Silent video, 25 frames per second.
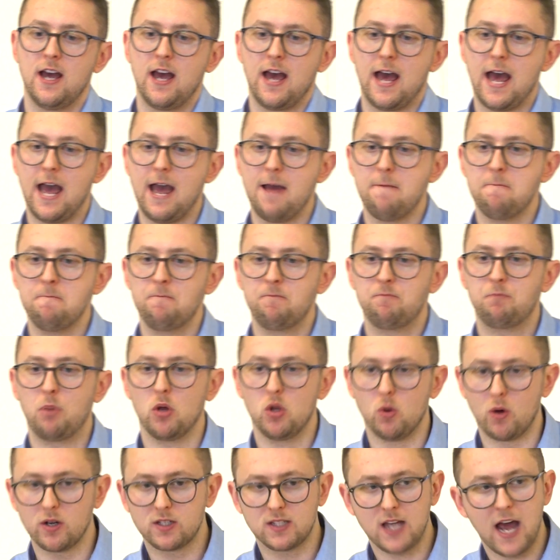Um, but
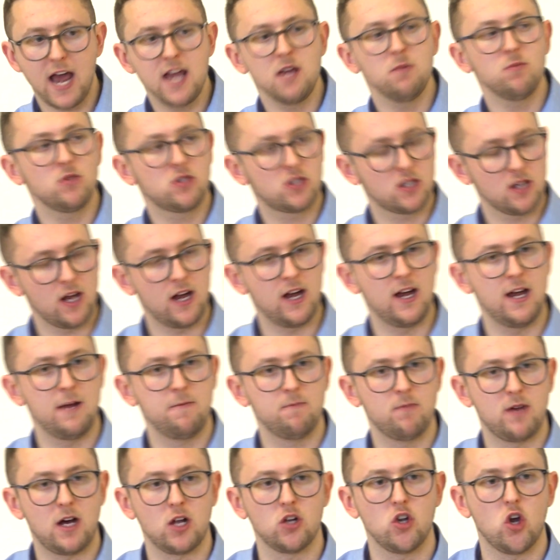there were times,
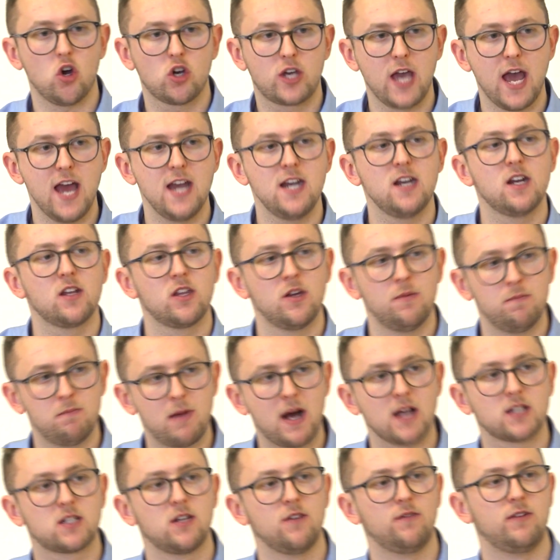um, I'll not get into them
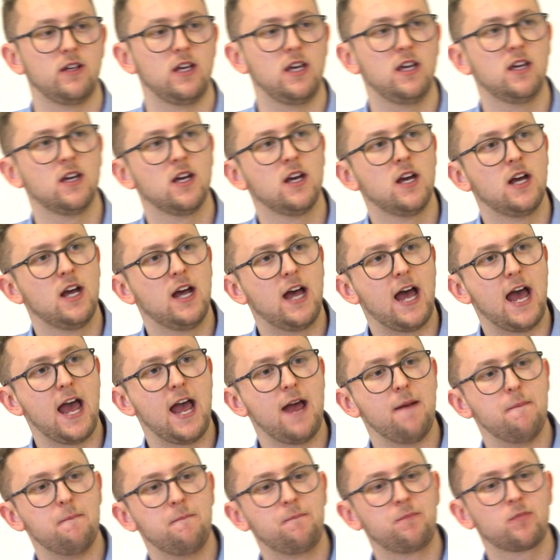massively.
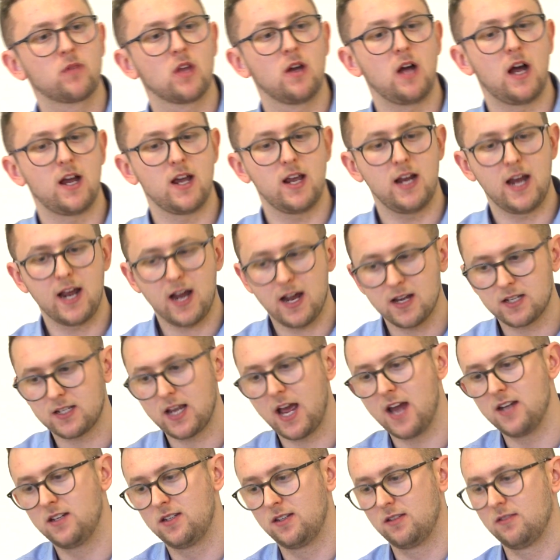Um, I, like I
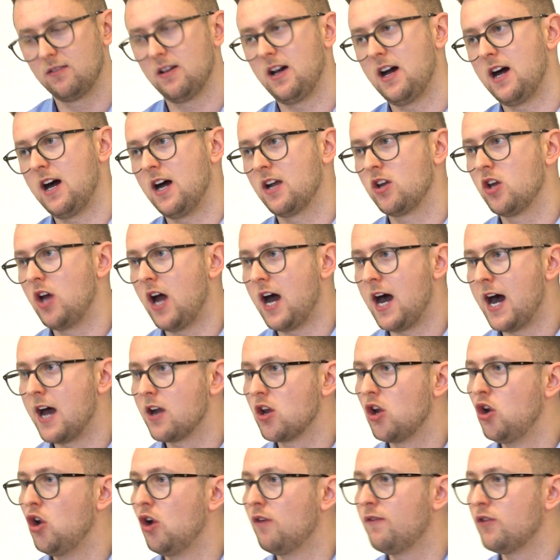said, I had a, I
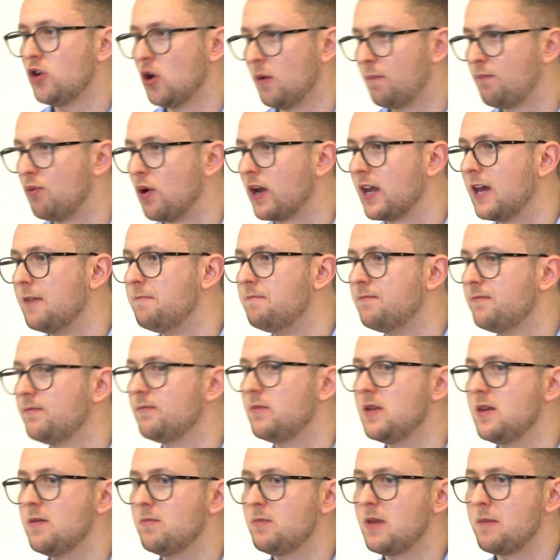had a loving upbringing.
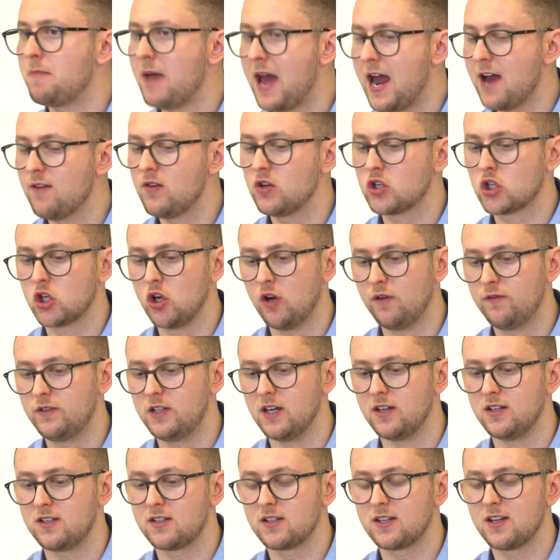Me, my parents loved
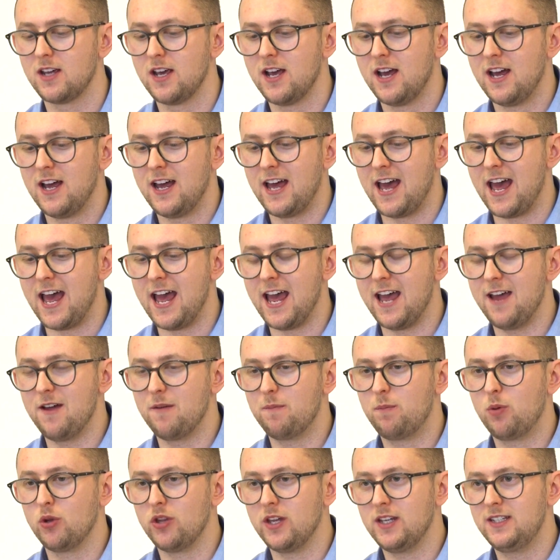us, uh,
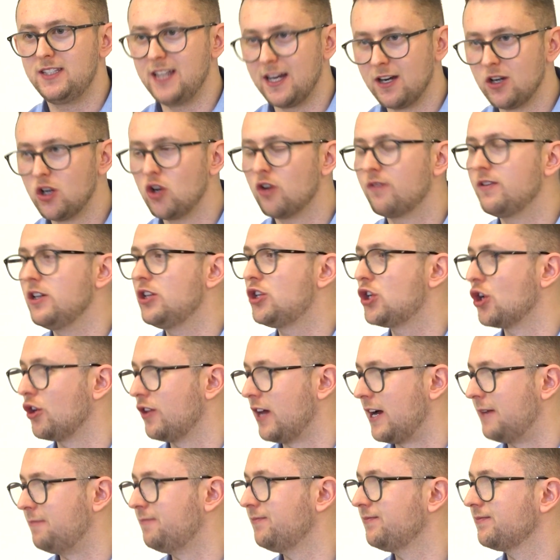but they didn't love each
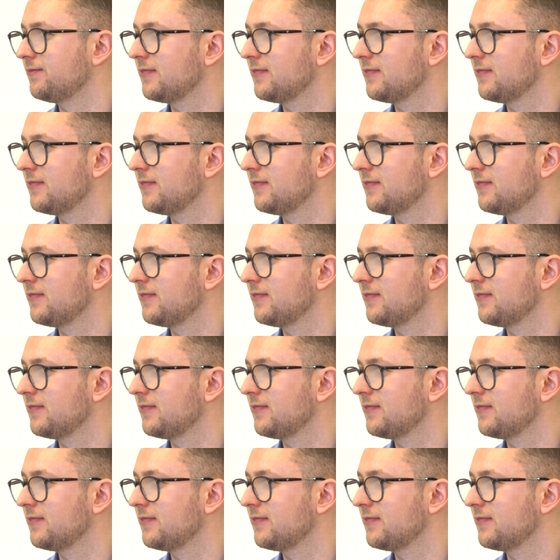other.